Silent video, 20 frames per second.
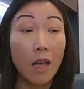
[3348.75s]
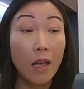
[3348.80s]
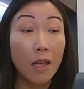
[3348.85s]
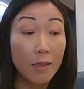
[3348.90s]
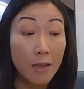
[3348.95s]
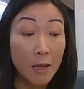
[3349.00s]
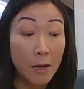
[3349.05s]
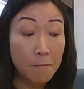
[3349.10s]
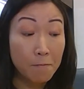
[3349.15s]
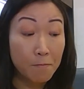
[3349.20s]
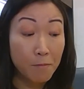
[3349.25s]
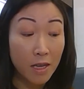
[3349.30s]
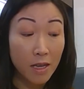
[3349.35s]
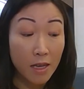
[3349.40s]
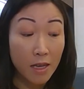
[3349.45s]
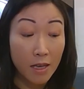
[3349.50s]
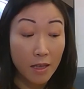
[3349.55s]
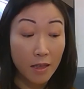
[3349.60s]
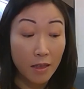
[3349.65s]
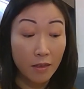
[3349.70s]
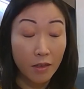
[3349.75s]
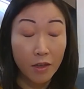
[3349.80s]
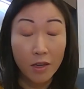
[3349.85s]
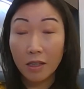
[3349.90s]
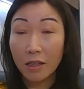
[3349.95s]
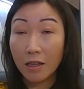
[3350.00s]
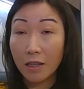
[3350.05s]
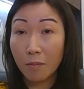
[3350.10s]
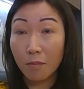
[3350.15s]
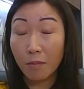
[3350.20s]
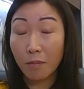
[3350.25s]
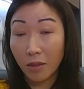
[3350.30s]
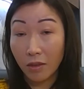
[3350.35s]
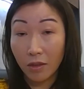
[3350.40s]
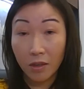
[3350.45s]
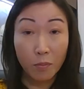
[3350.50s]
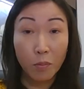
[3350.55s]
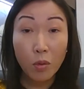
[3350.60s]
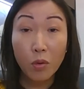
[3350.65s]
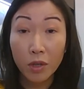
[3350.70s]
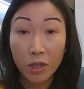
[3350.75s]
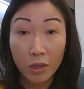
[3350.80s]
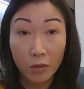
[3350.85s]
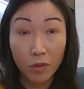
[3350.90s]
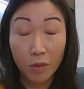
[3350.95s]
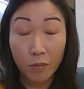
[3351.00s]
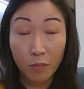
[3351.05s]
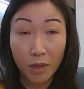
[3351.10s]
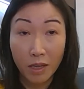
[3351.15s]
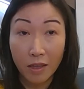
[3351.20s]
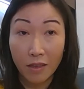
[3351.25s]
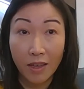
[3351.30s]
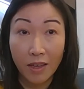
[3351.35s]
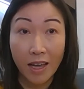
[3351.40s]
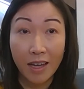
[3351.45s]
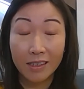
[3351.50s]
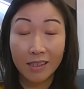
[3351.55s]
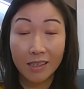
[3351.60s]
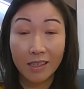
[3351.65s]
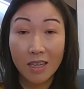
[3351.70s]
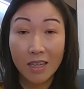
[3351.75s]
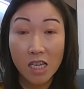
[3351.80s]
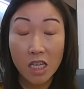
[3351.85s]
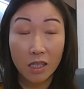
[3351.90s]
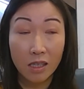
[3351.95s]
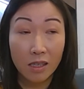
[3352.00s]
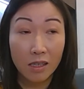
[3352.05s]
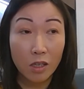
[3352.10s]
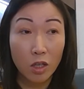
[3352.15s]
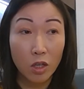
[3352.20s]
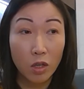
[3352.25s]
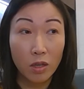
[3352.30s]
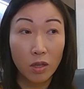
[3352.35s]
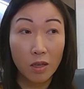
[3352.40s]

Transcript: now thirdly my third point would be that it's